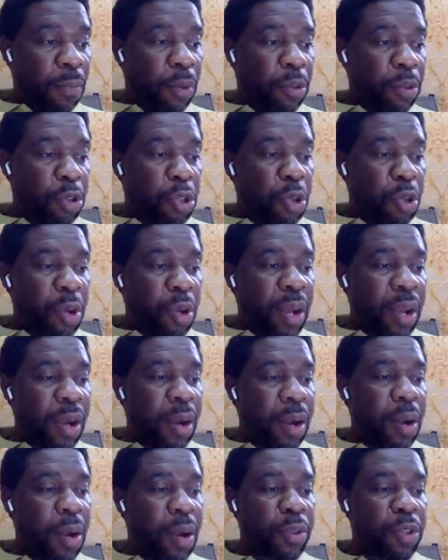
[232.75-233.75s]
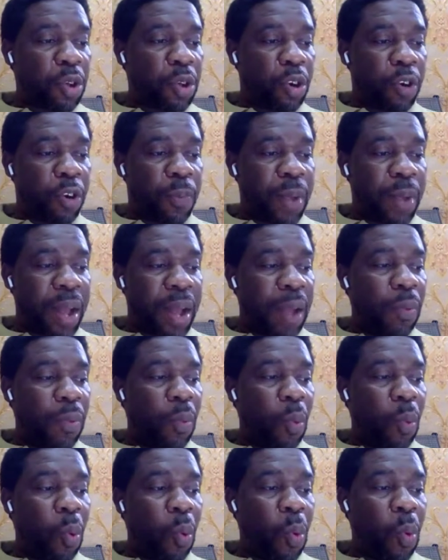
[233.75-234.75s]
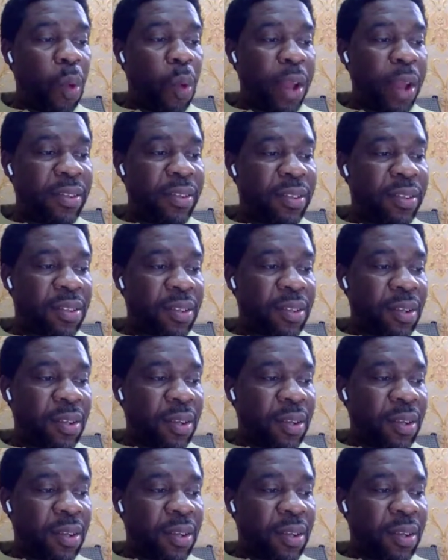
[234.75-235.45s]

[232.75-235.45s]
But Jonah got up and went